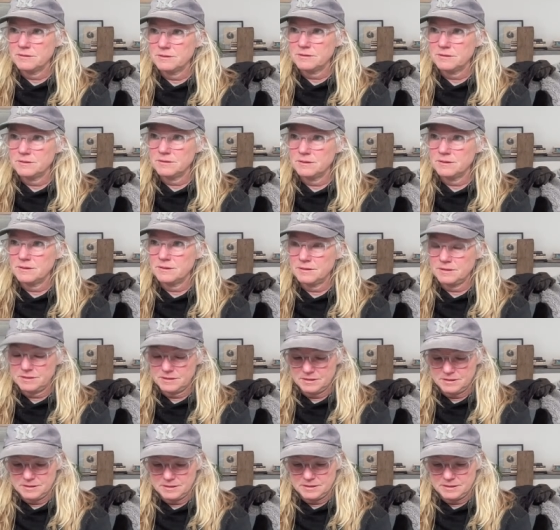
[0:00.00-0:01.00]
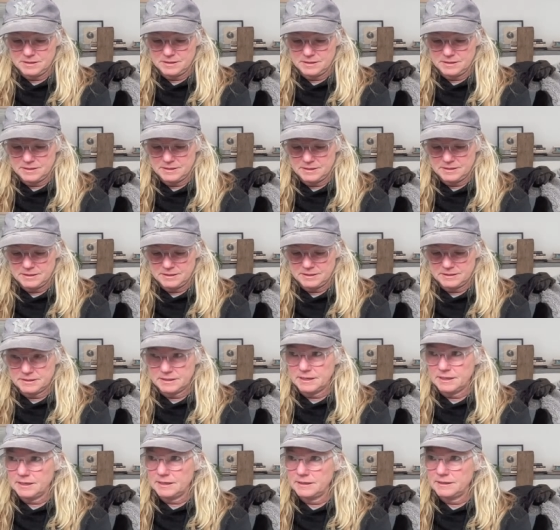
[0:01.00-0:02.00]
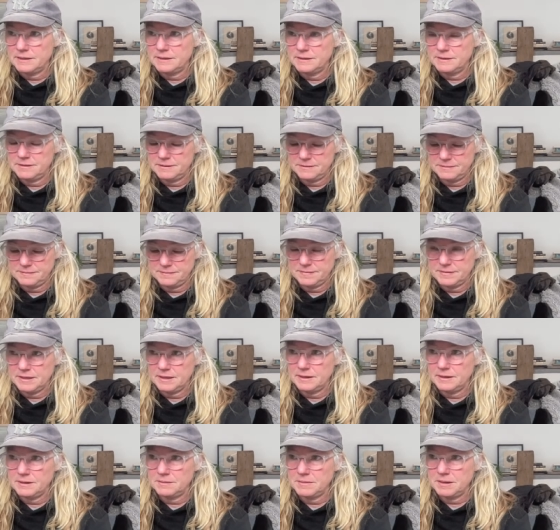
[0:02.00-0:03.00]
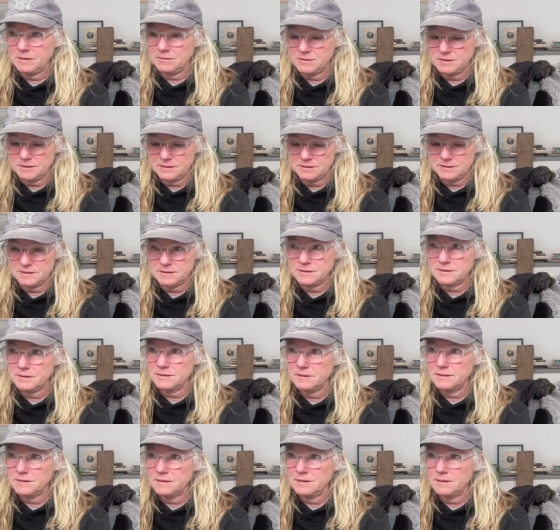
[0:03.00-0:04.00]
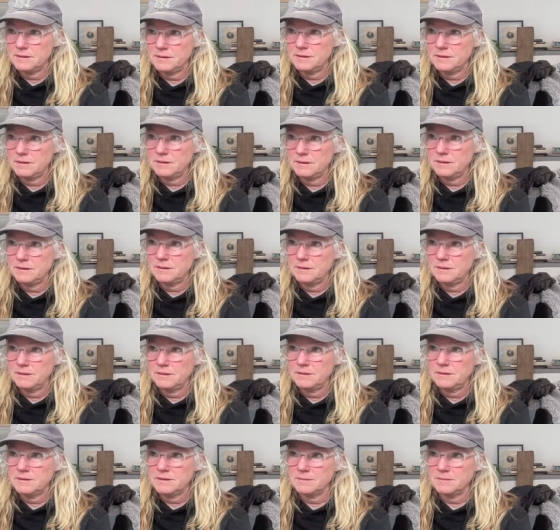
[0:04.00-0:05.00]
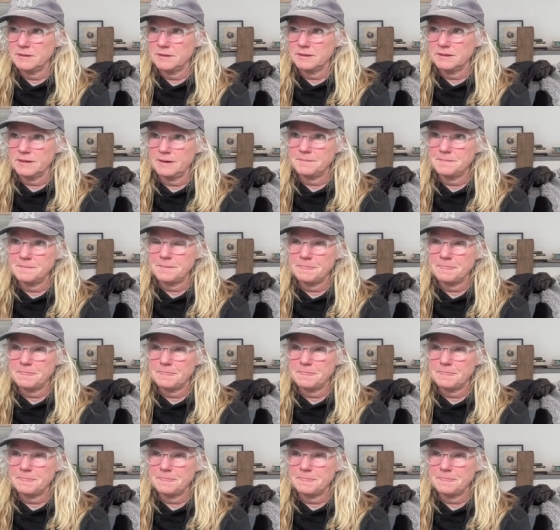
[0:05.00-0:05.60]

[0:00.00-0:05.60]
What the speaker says: to her dad in the mountains, something like that.